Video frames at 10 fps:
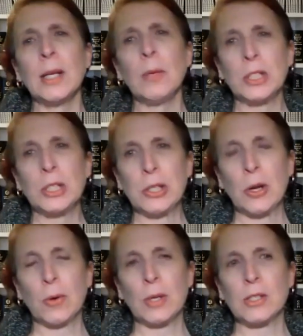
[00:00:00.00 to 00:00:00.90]
want to
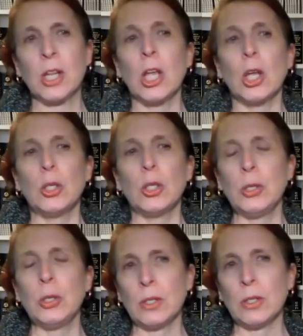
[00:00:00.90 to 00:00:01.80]
know is, do
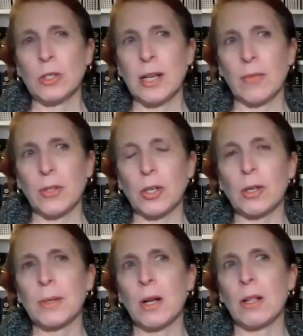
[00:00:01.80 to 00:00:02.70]
you understand the
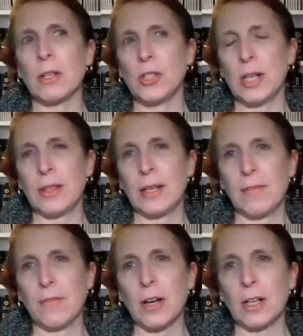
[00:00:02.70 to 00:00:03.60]
terminology and the
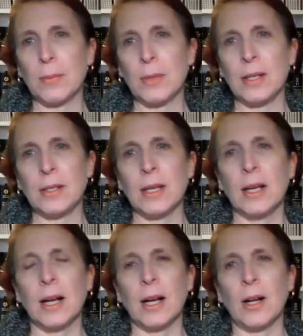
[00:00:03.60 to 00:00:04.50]
environment?
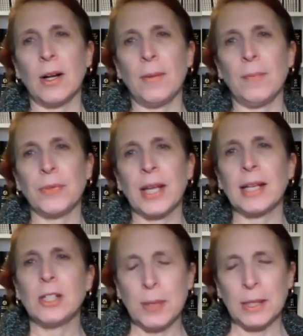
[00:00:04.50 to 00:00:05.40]
Can
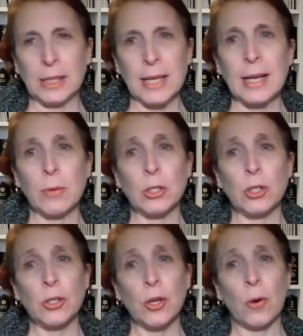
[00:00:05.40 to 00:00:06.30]
you speak the language?
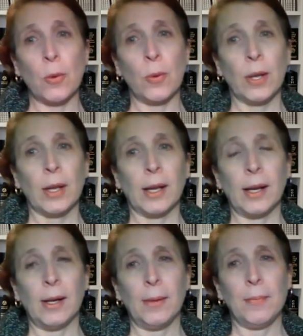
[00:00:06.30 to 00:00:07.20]
So,
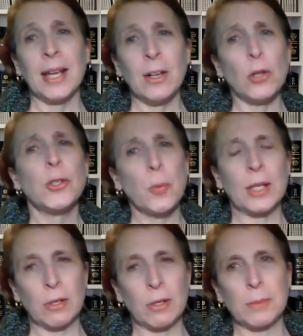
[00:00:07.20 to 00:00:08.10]
and also
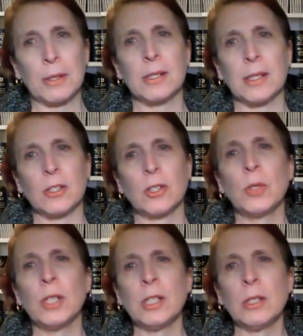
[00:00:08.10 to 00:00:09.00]
what your experience is. So
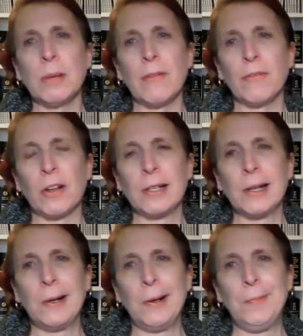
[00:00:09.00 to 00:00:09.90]
this is what I
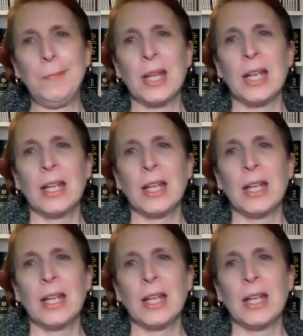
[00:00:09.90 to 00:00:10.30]
find,